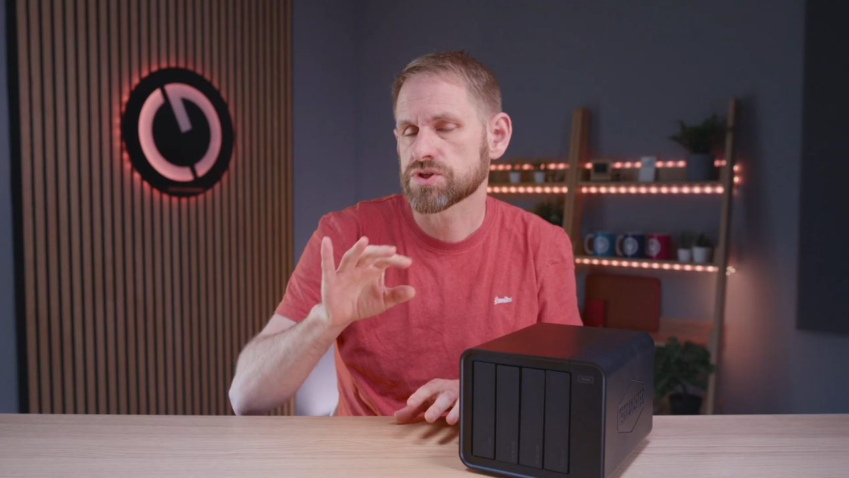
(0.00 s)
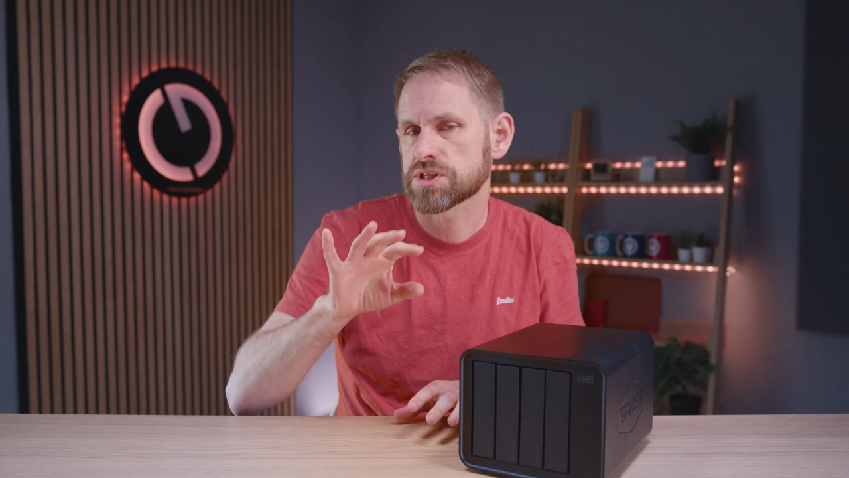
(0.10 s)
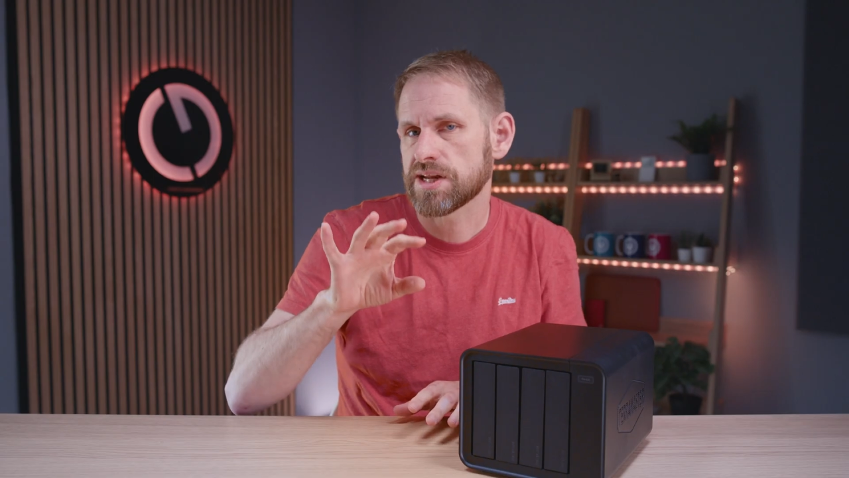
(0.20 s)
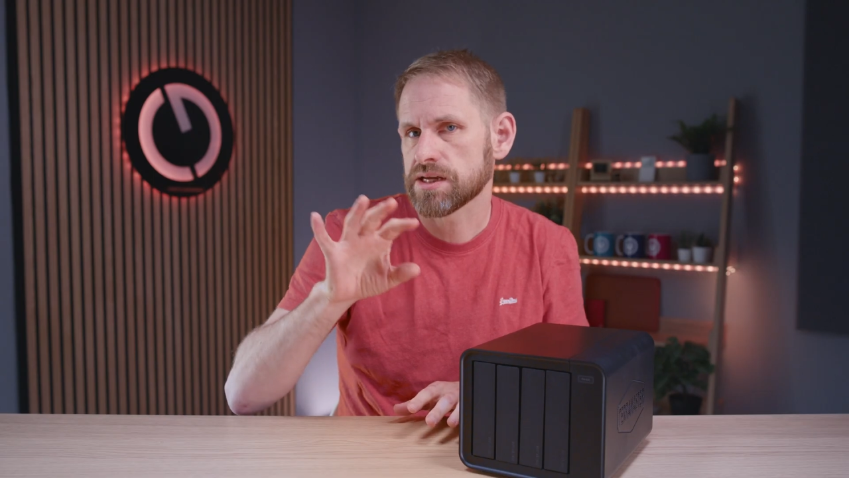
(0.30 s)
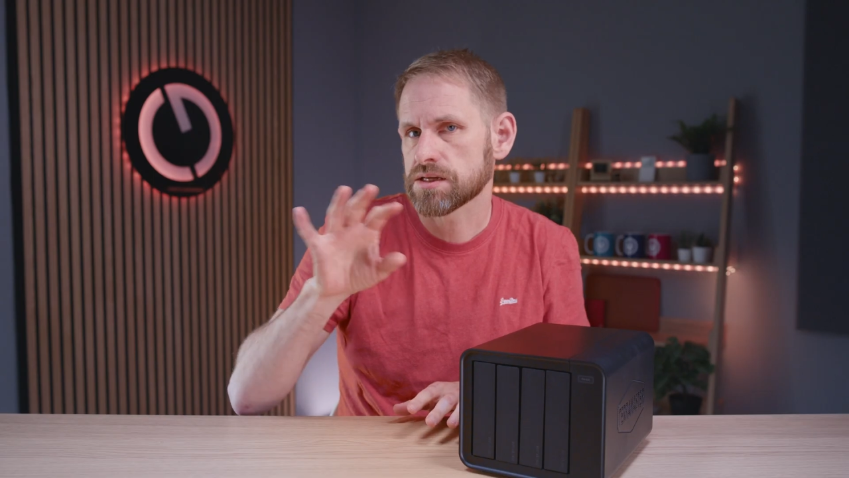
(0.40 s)

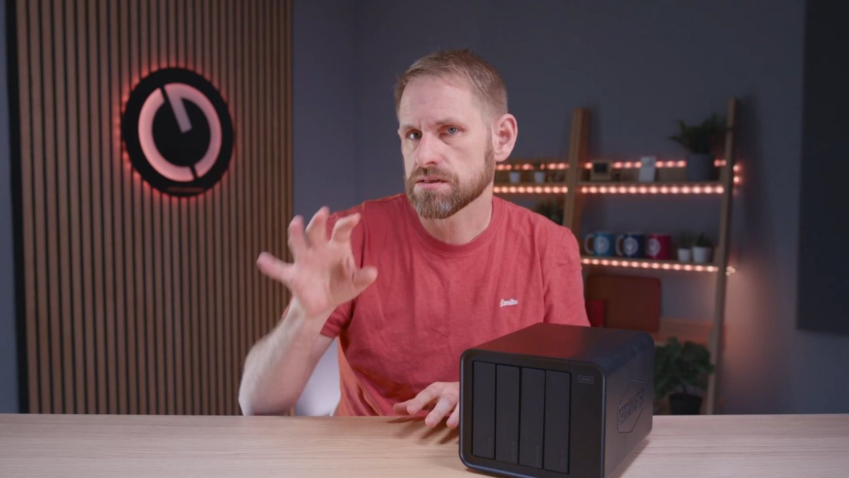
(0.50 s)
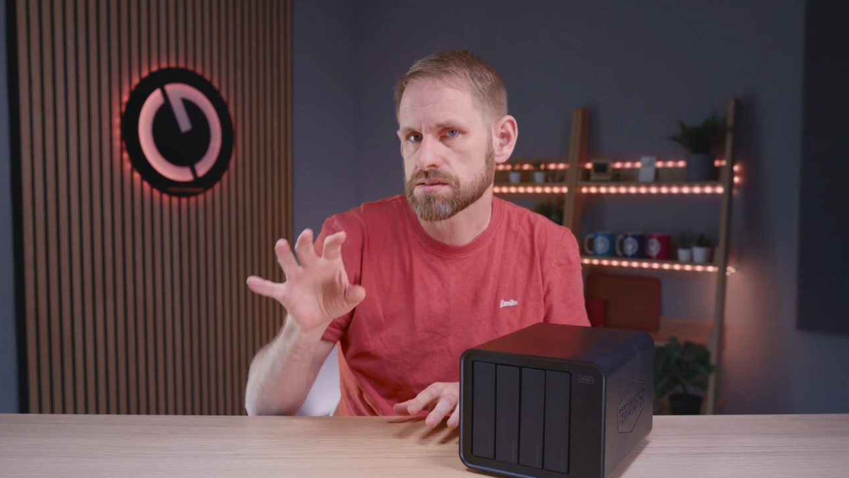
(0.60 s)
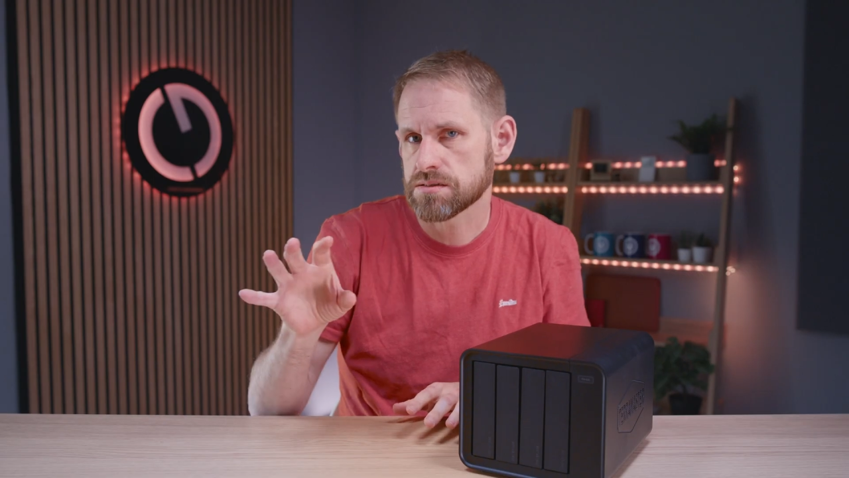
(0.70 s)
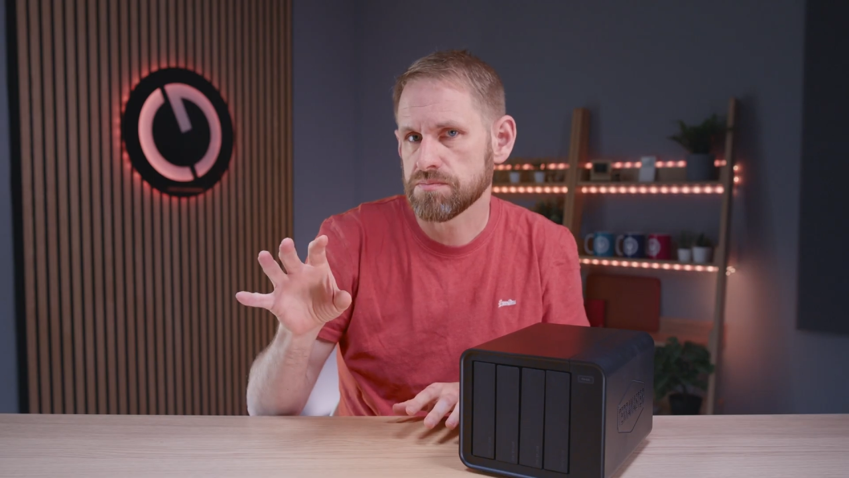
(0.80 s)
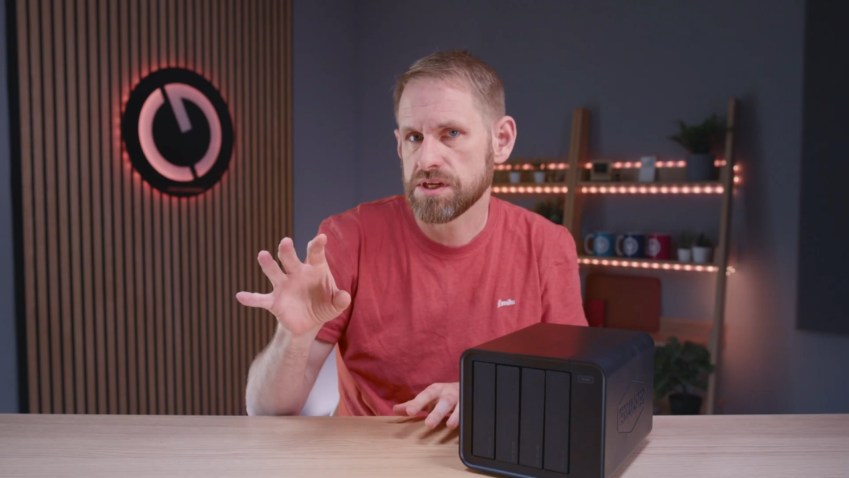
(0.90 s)
want to
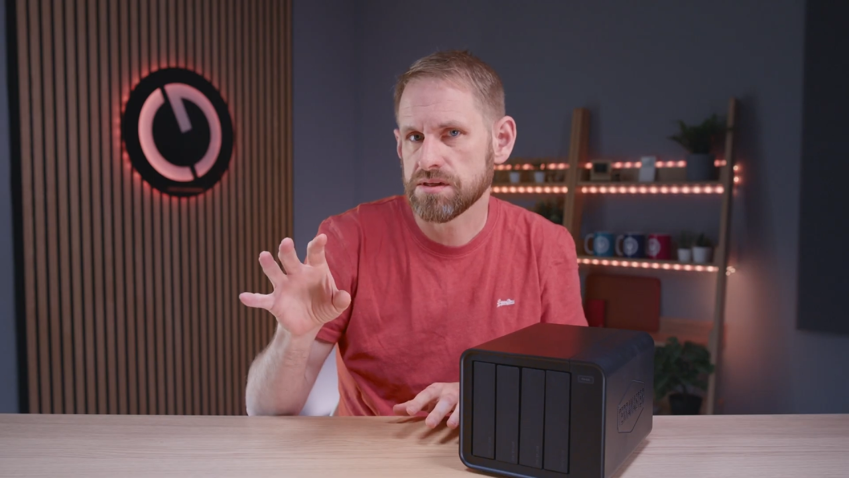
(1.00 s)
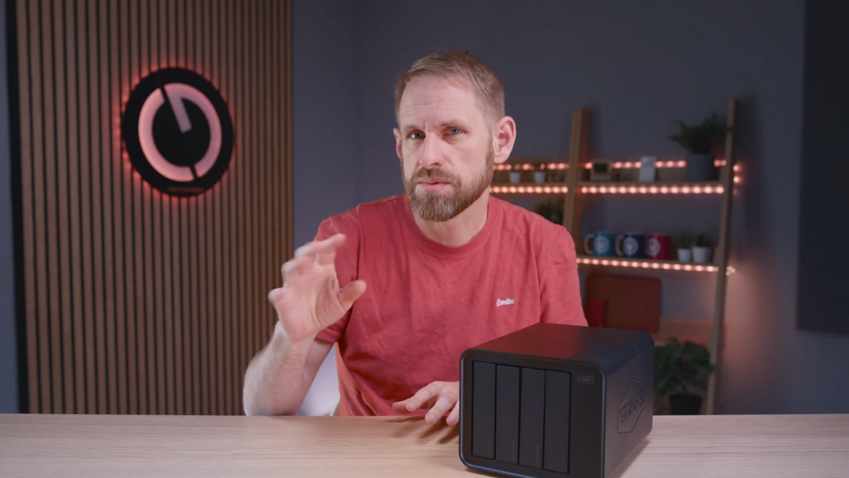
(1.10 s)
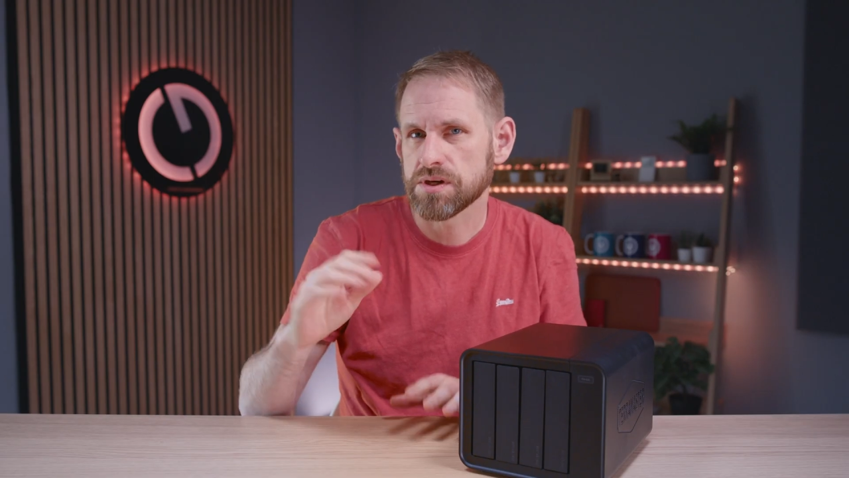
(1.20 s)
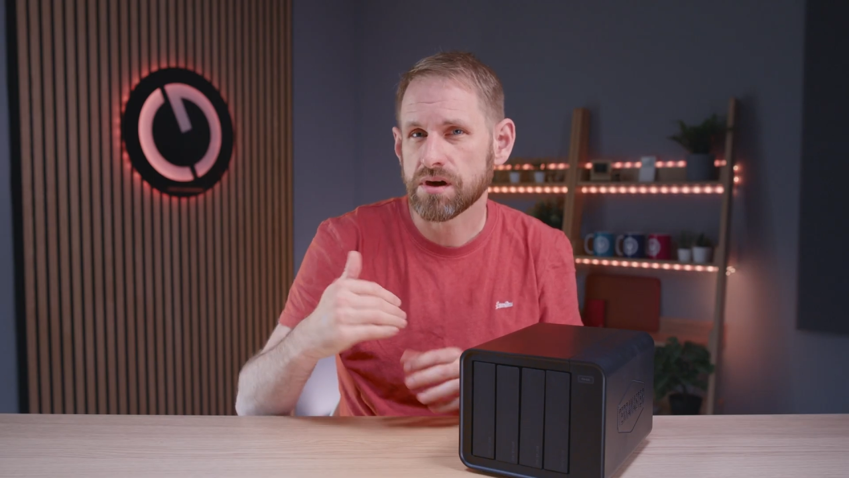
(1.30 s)
select custom here,